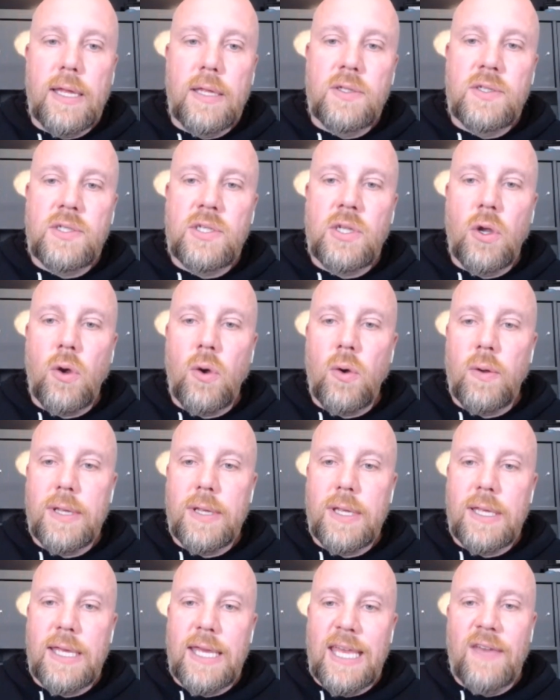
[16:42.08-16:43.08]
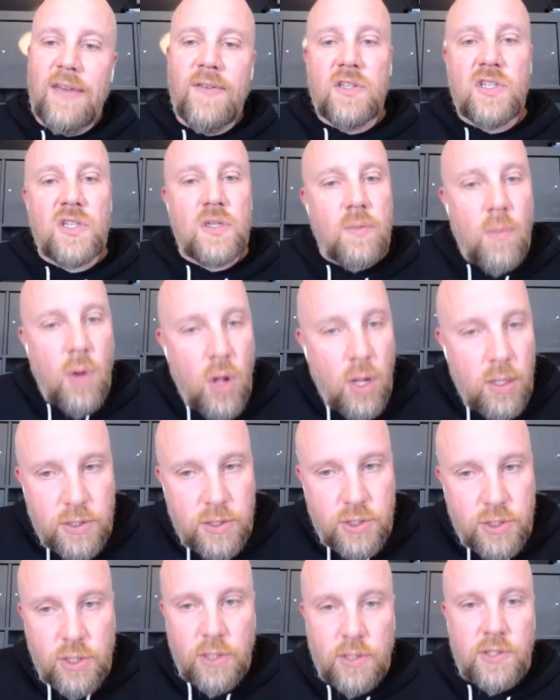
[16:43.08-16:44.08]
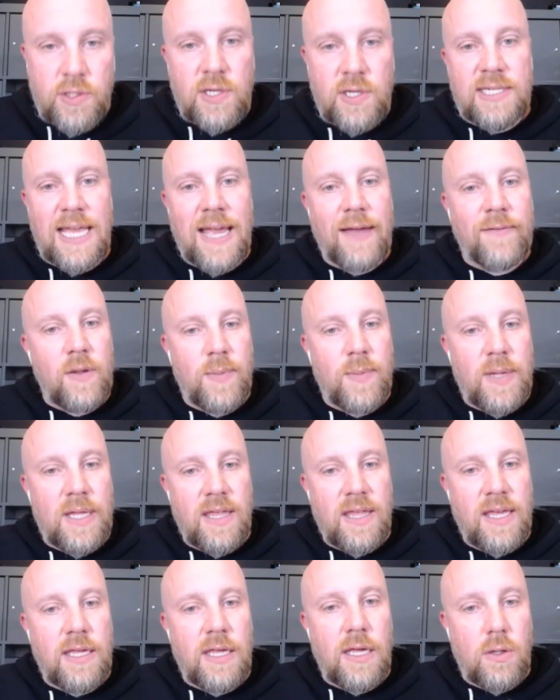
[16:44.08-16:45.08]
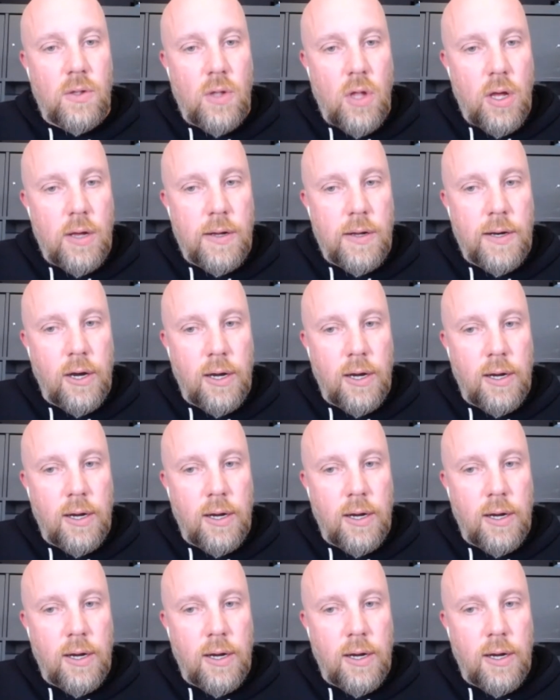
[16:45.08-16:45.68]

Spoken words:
So even smaller churches have to be thinking longer